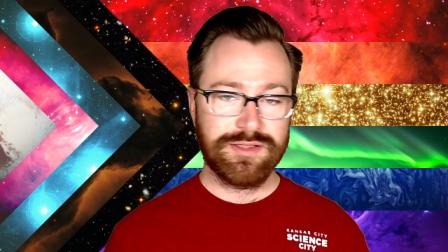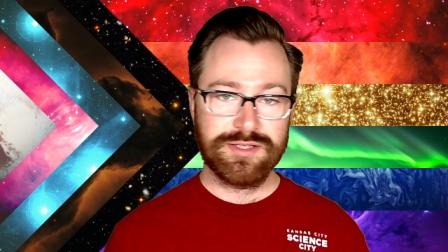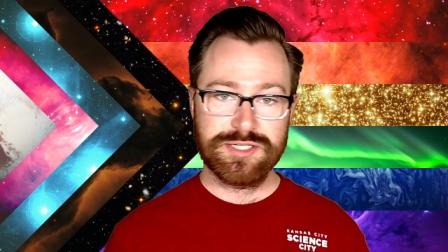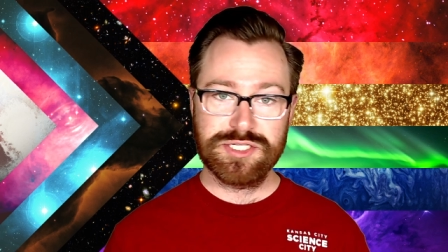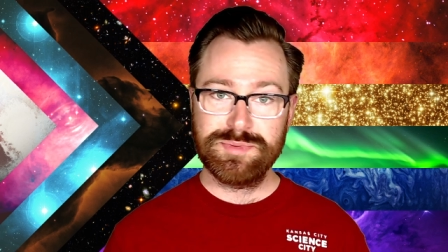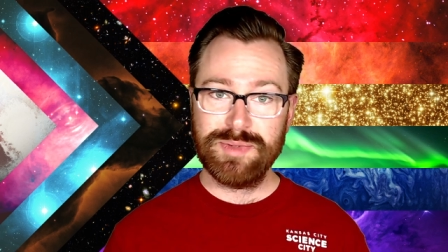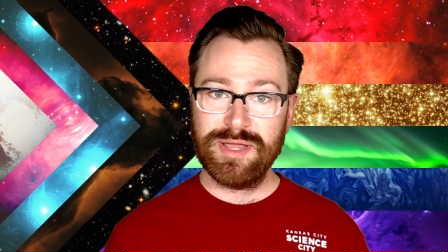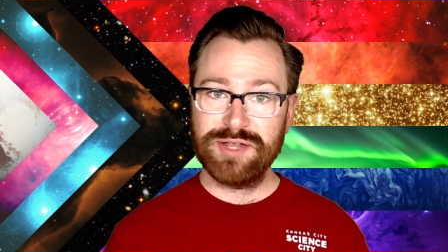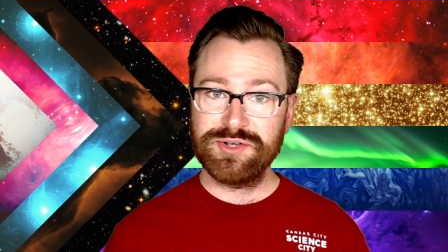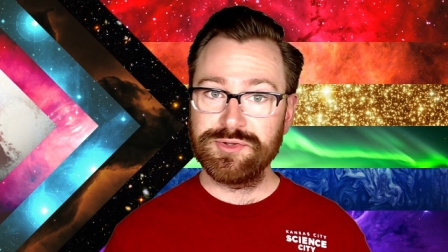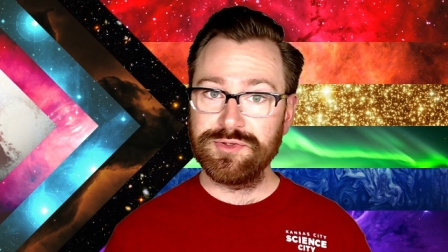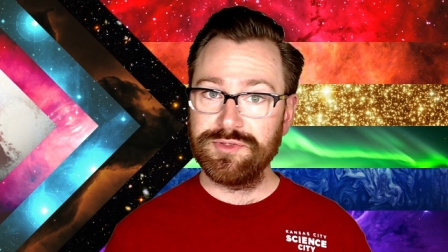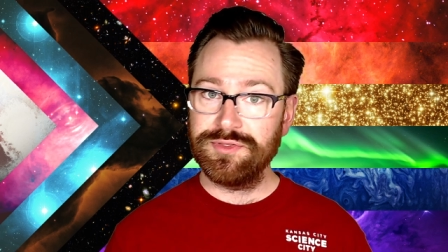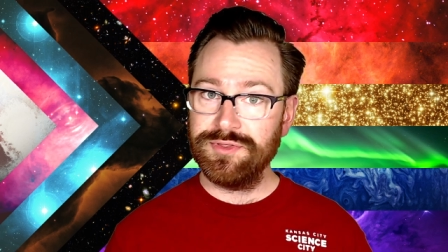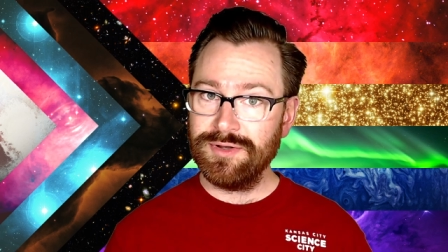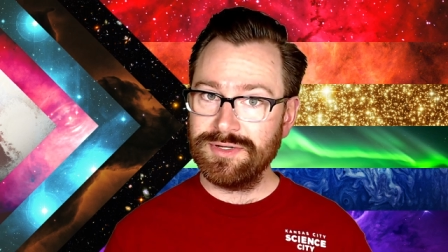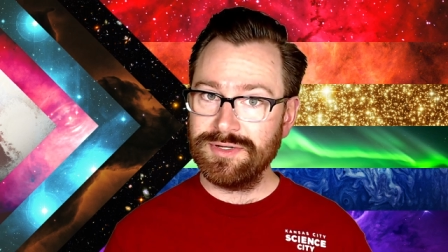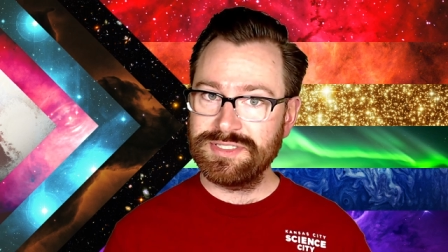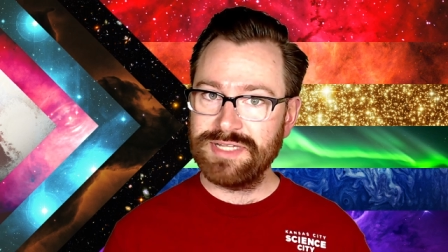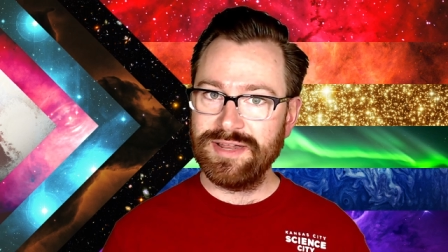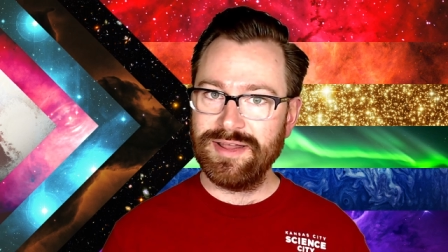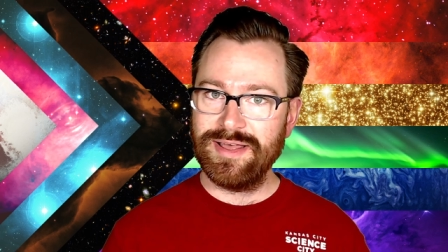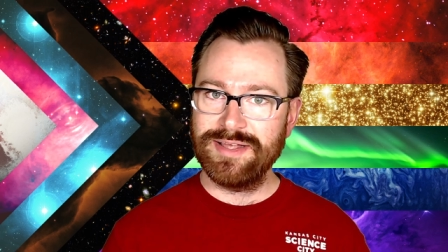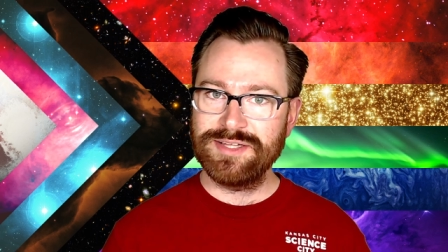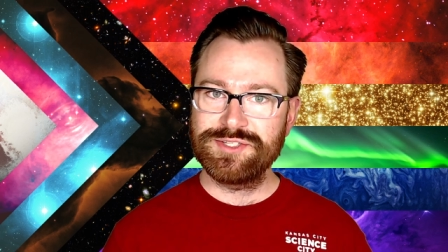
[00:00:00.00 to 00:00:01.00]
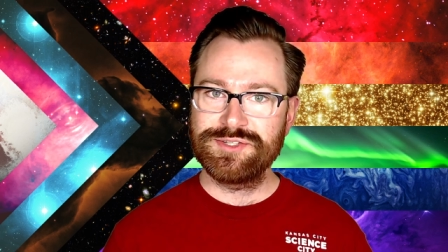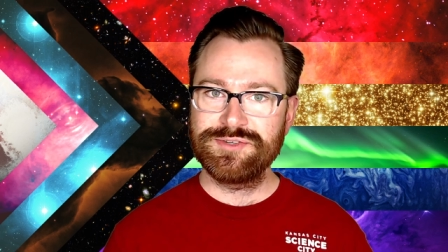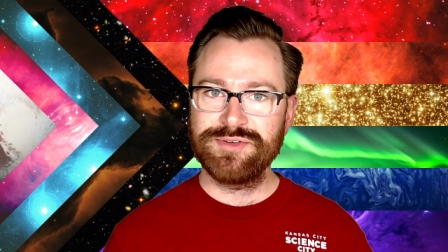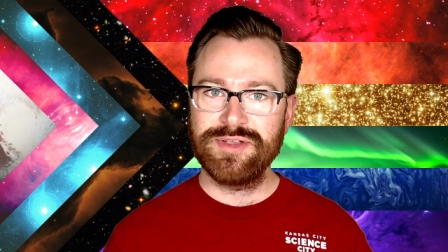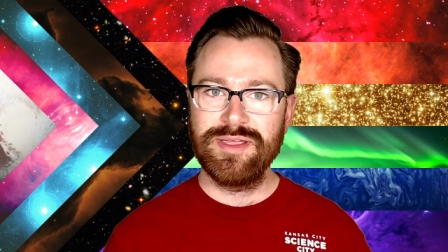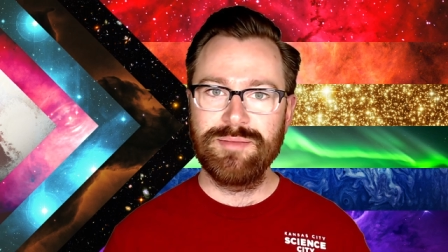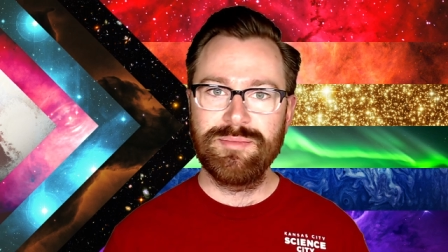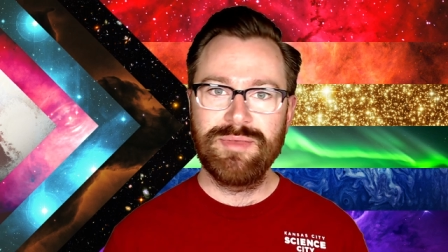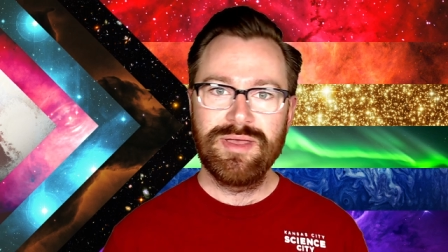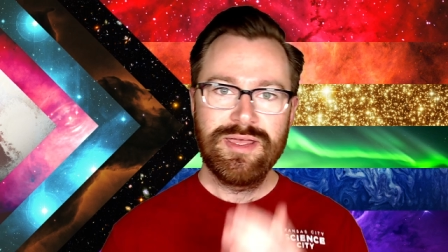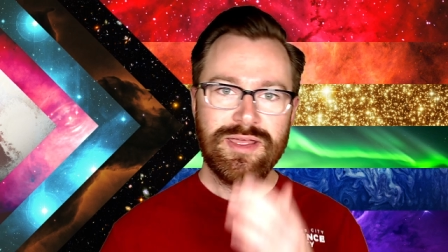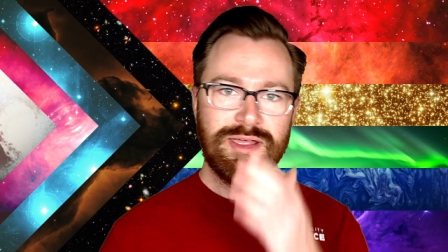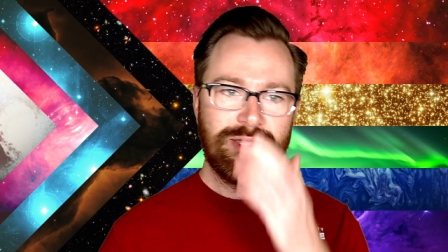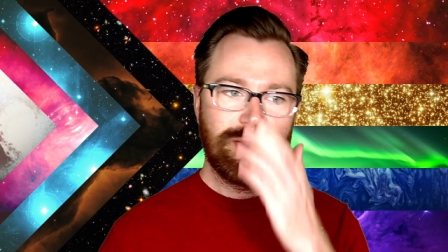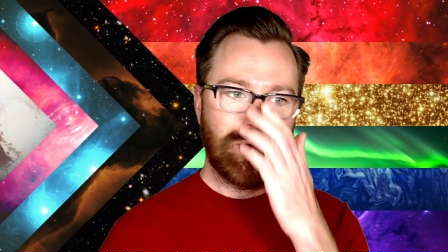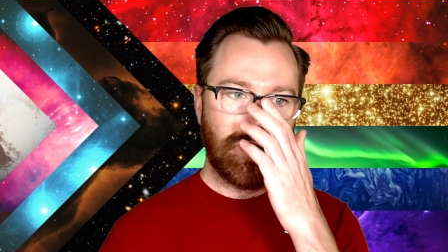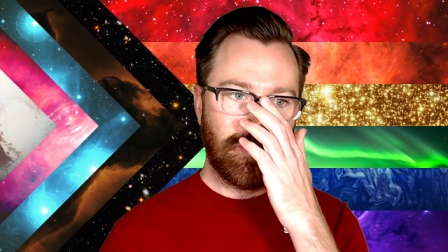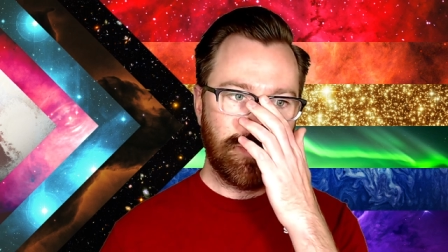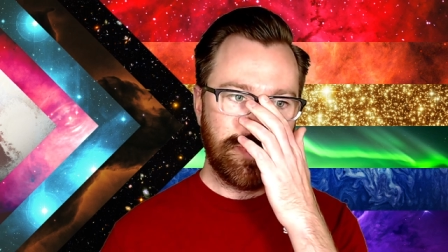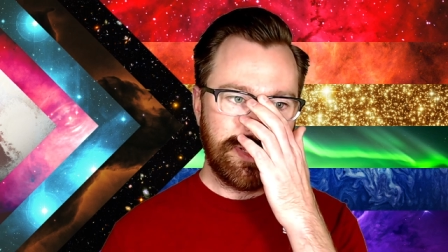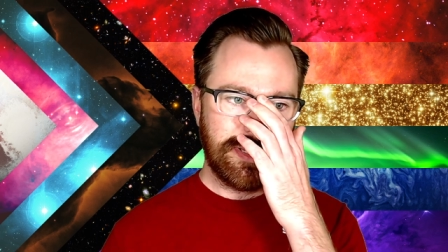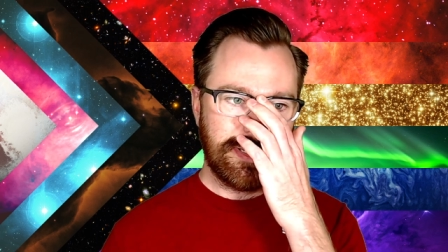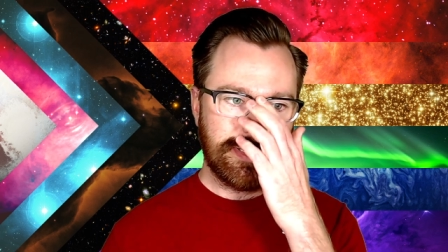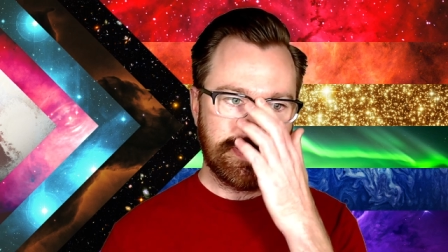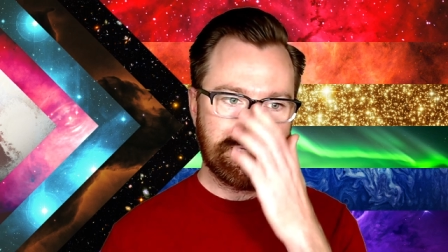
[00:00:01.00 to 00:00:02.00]
special Thursday night stream where
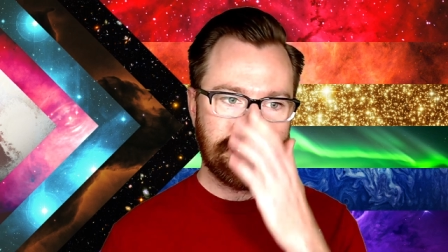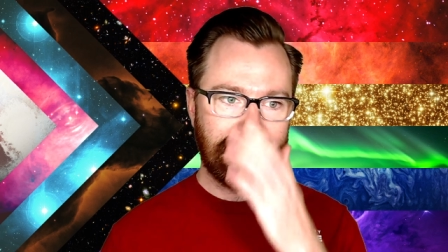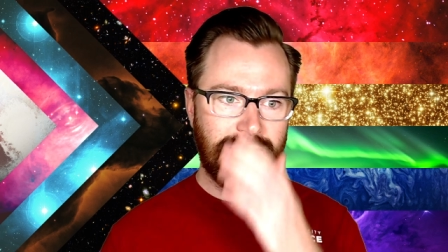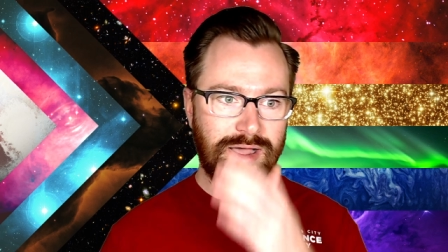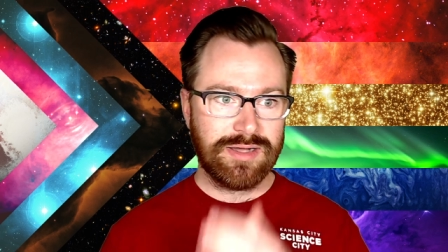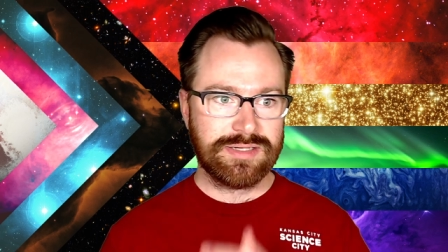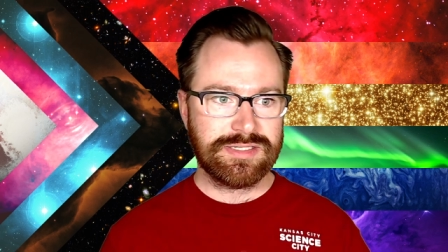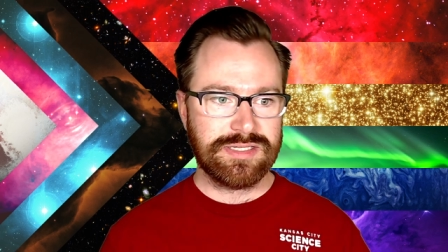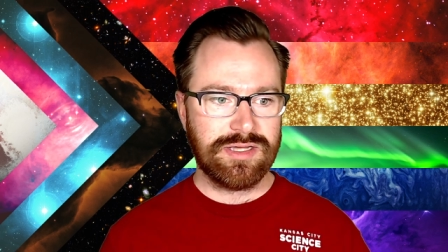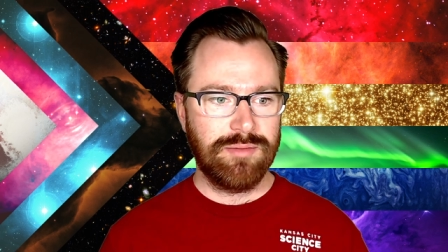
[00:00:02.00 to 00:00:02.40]
we talked